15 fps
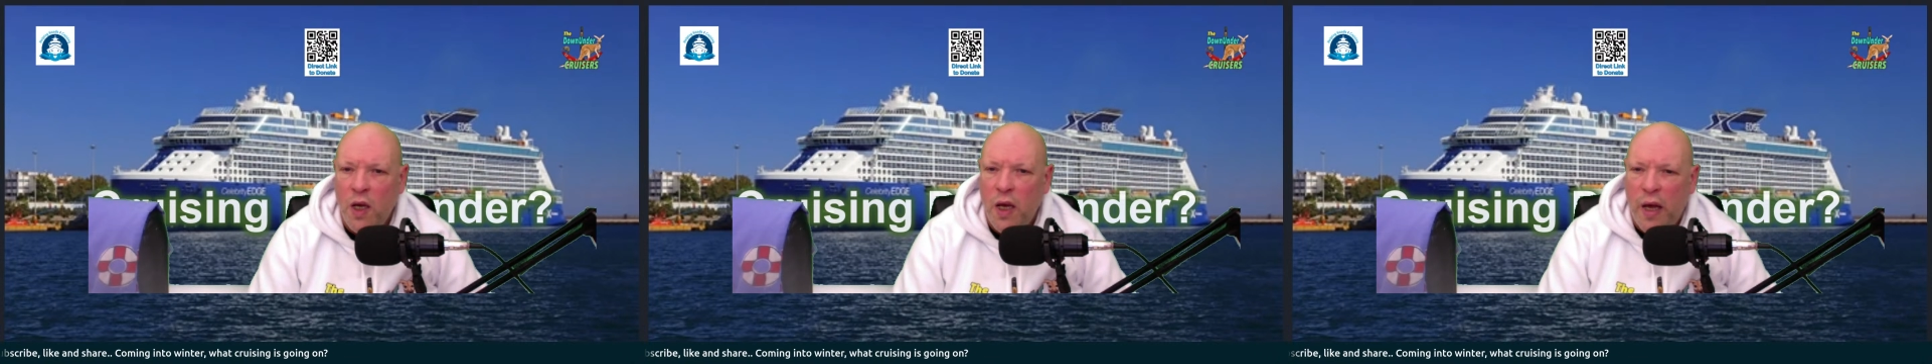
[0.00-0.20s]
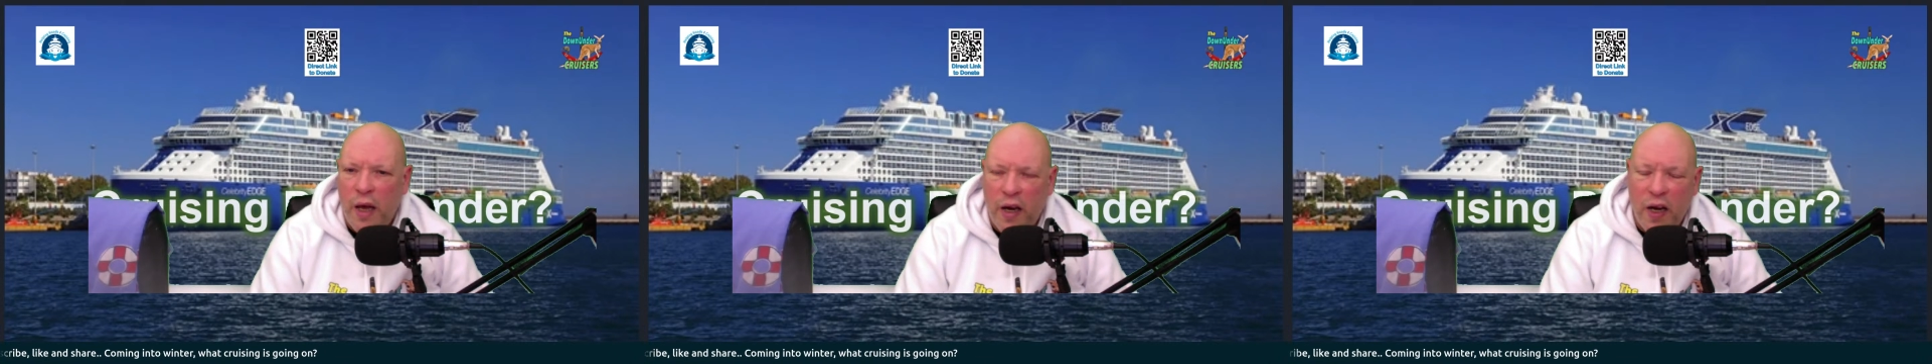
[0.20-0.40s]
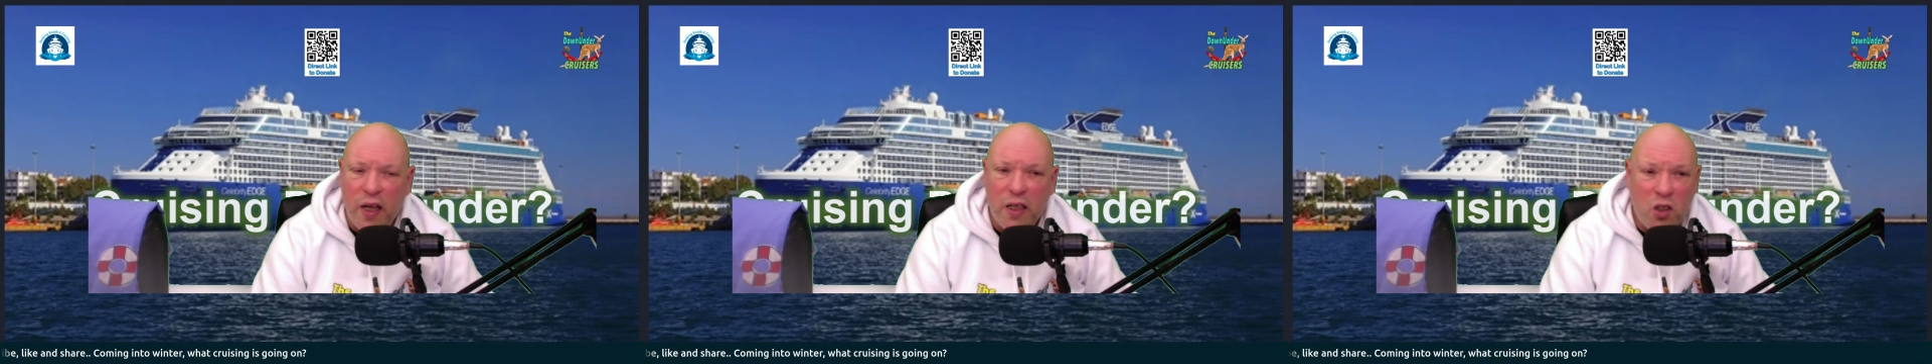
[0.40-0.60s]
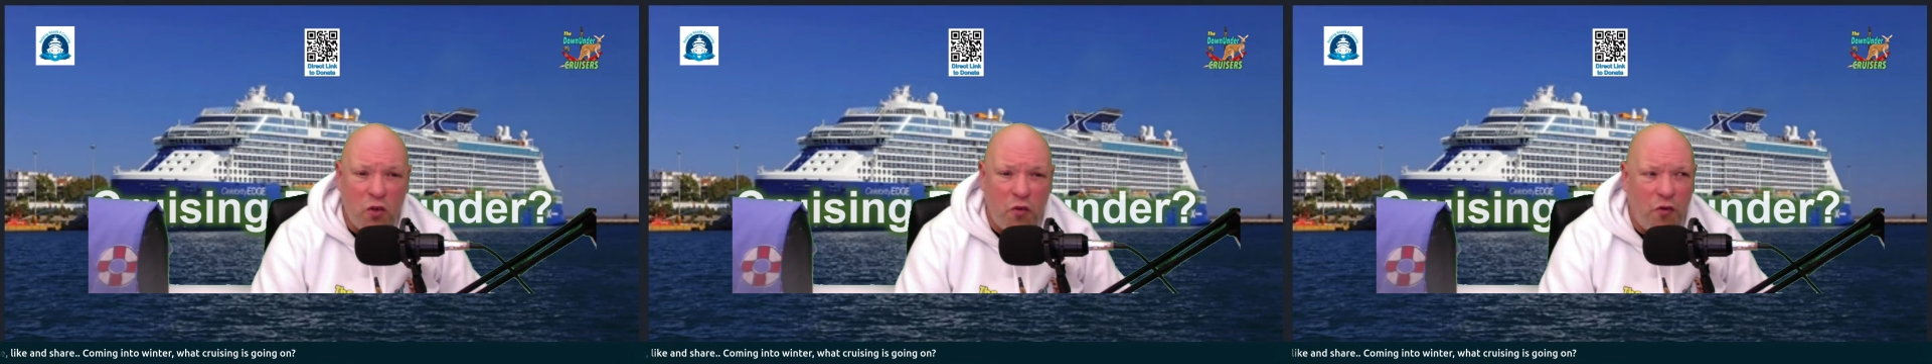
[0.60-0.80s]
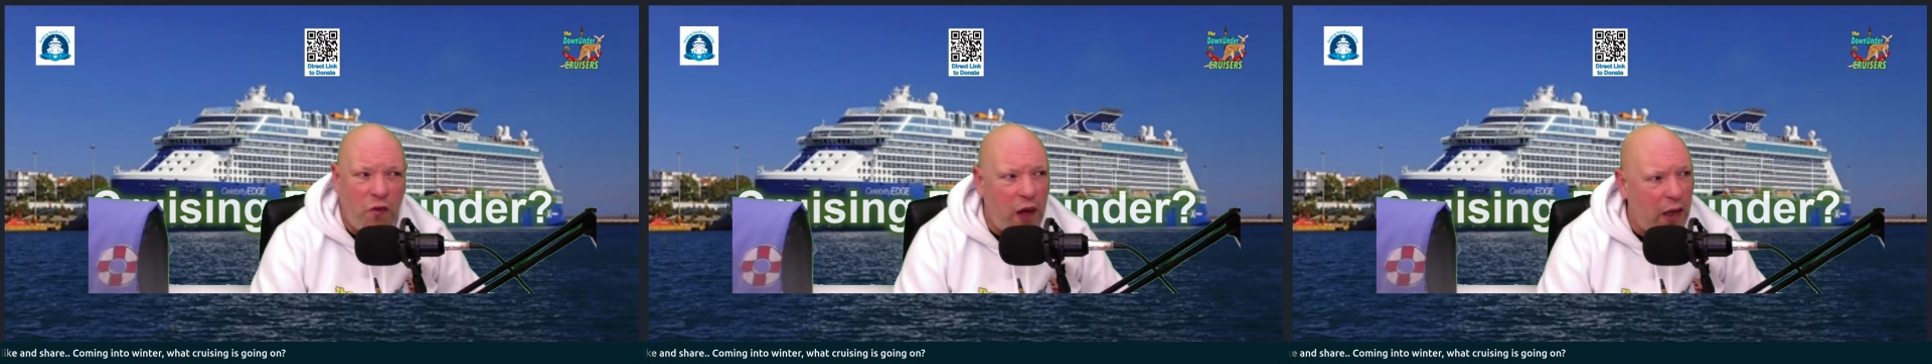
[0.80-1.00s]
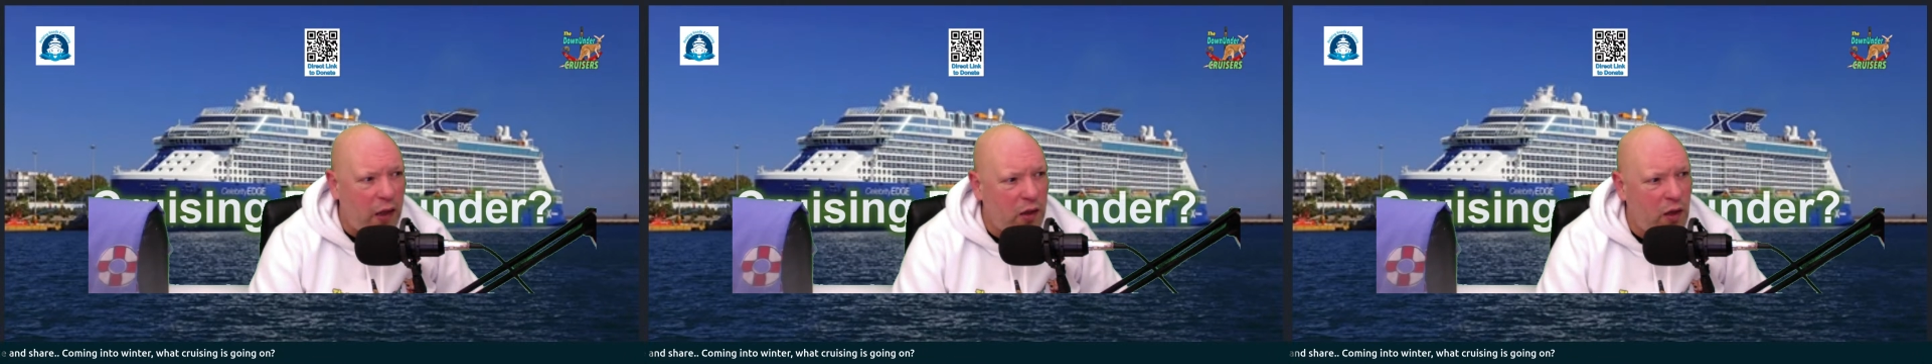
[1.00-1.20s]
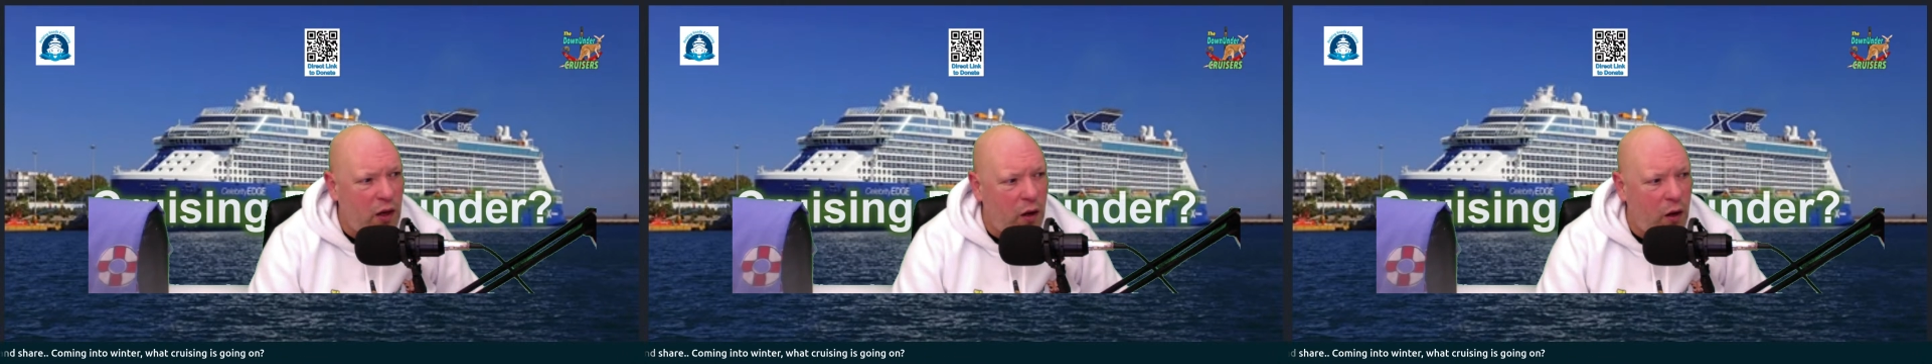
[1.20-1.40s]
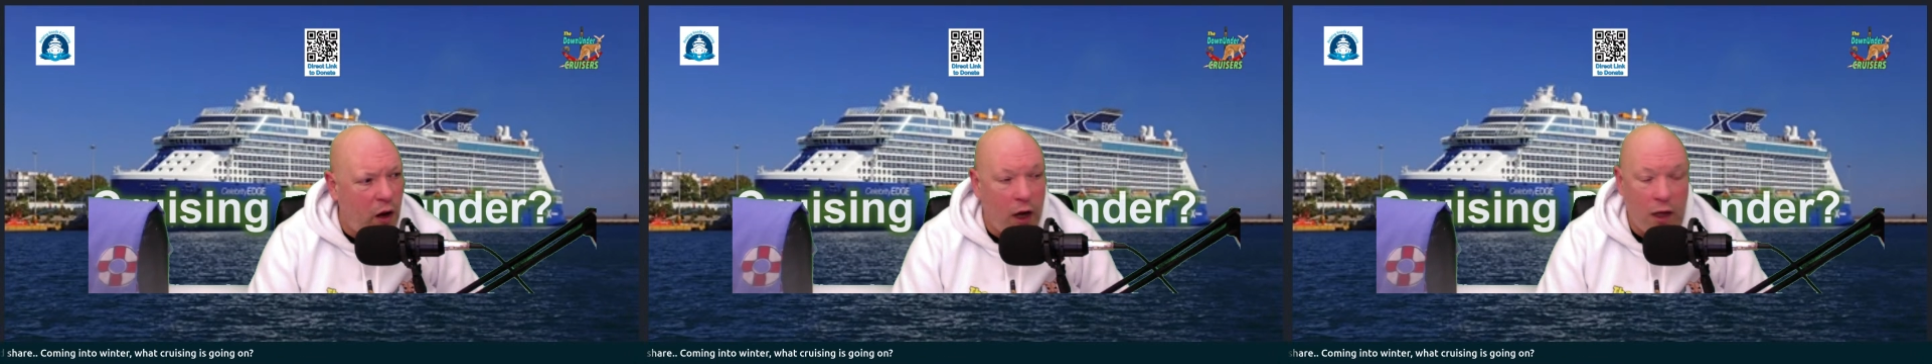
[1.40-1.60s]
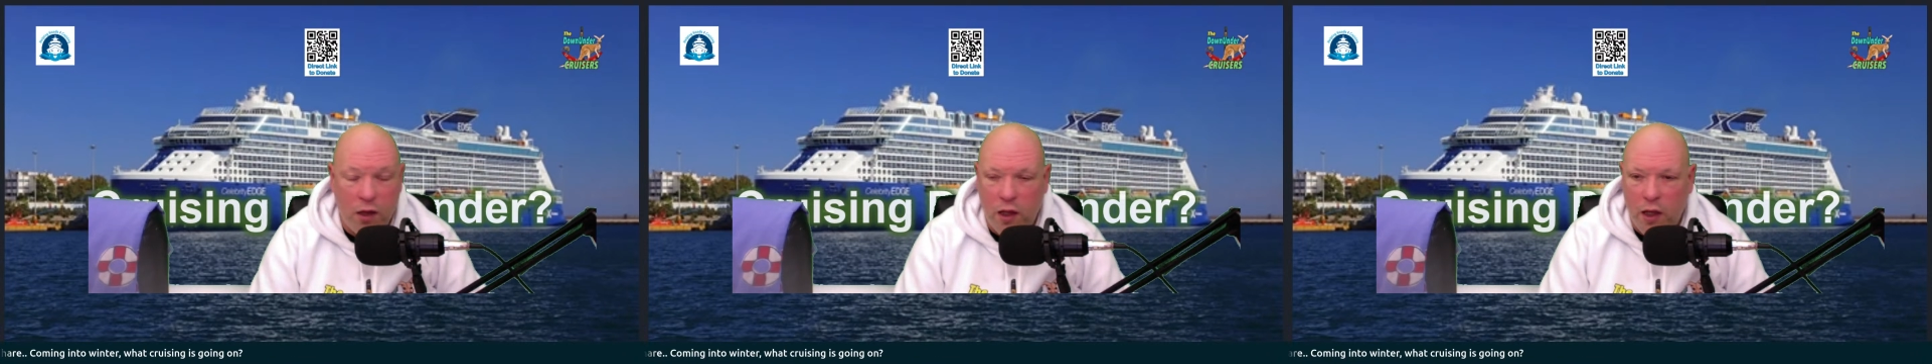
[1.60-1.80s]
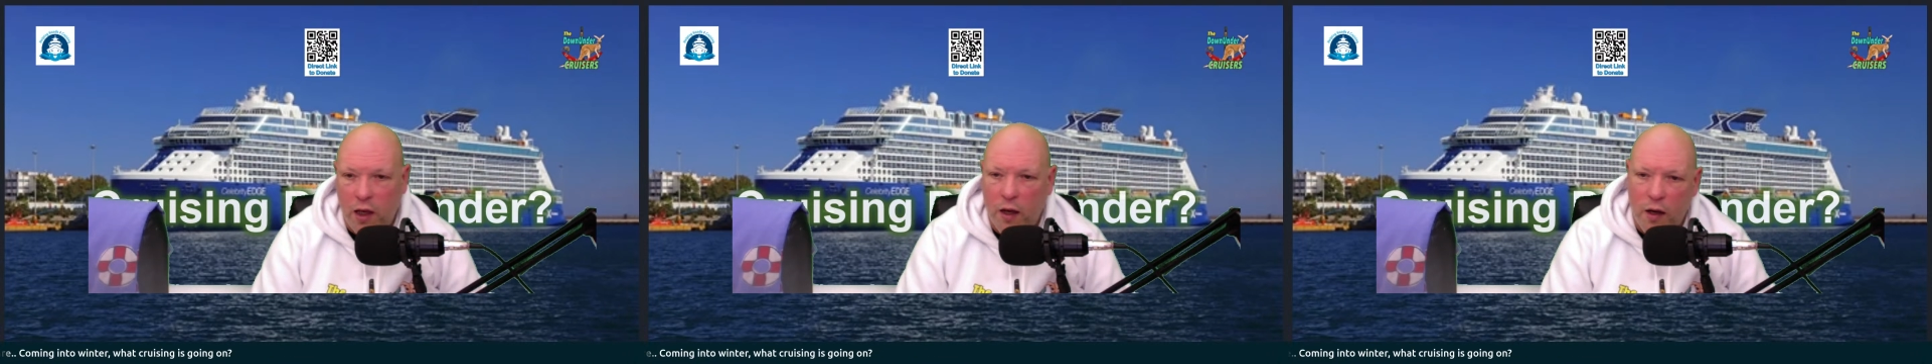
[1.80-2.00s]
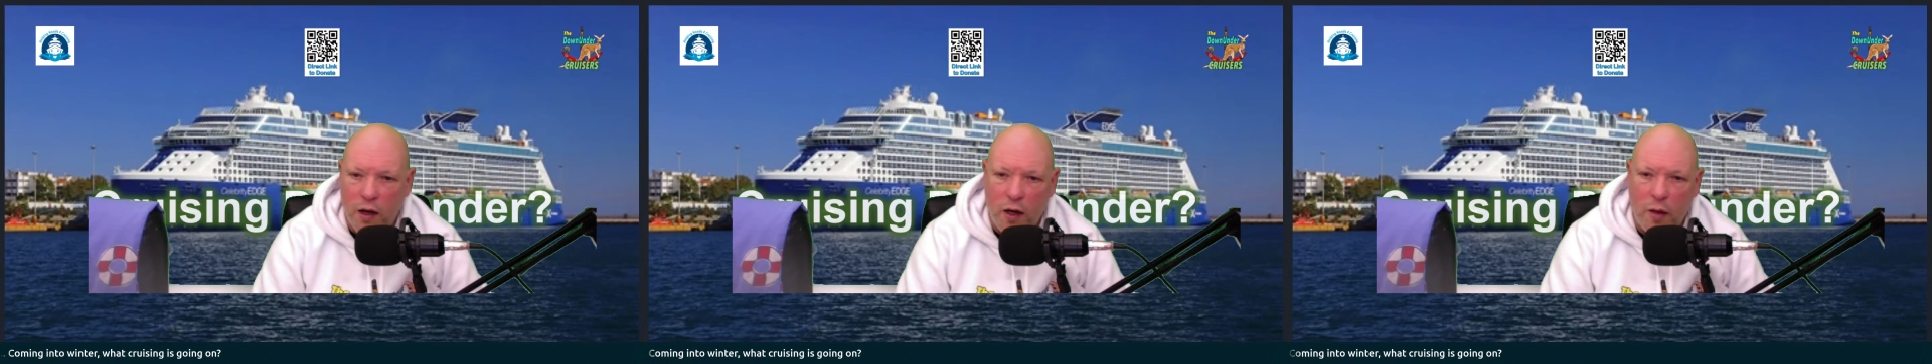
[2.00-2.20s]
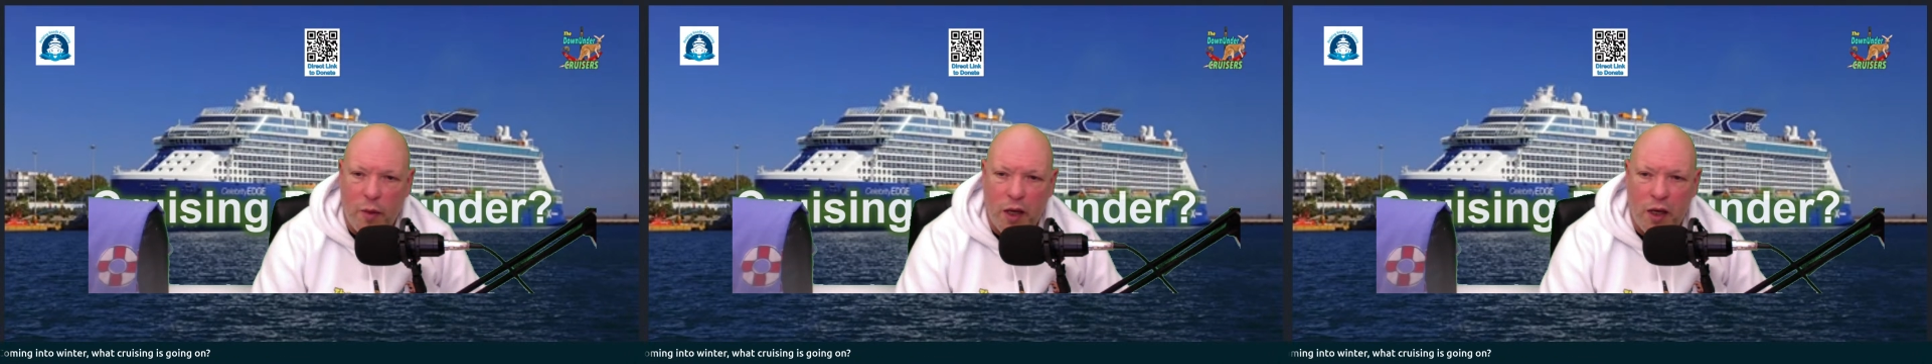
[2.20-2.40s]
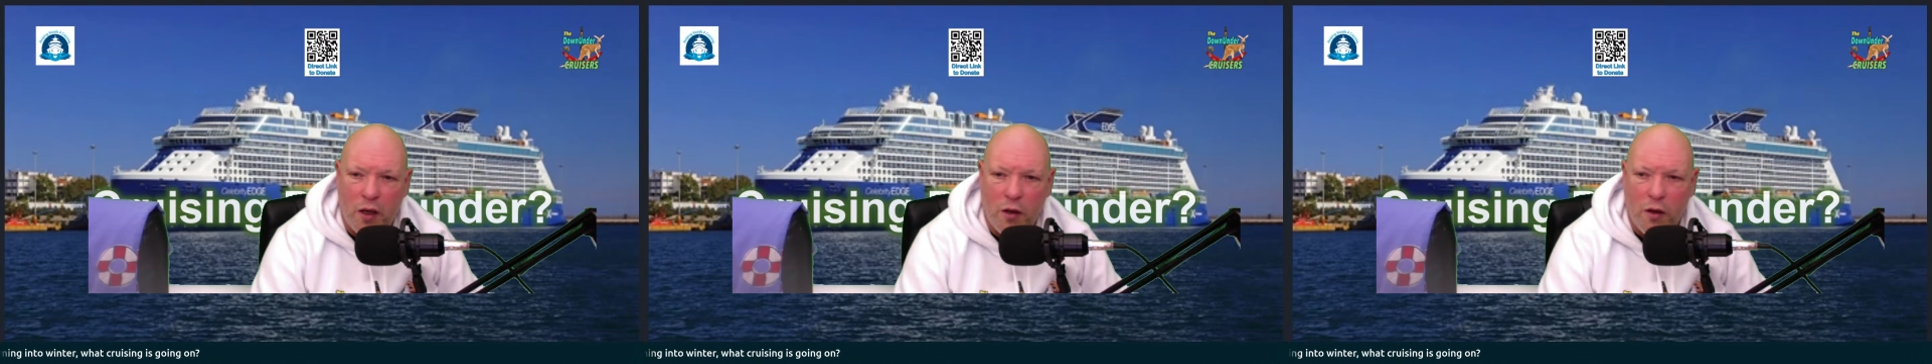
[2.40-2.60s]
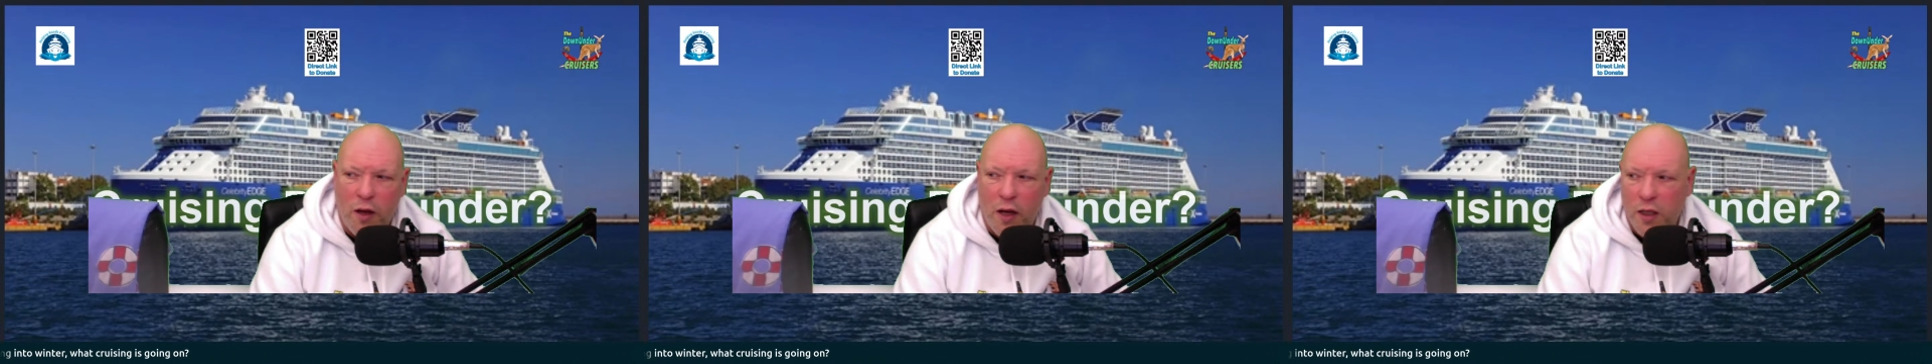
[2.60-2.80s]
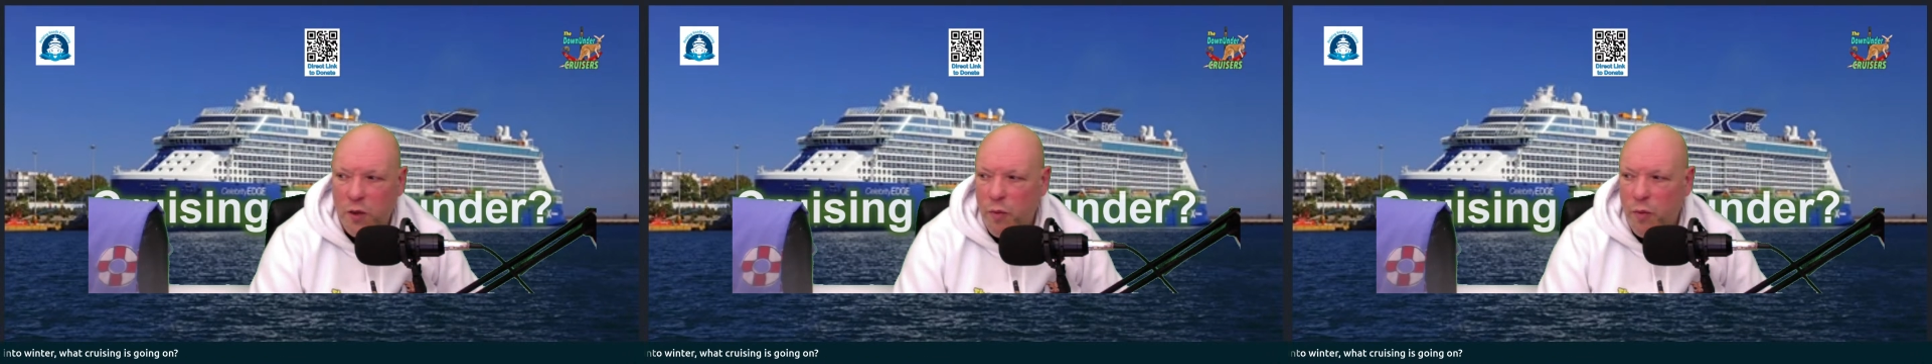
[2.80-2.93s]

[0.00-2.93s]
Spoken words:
And in actual fact, I don't know about you guys,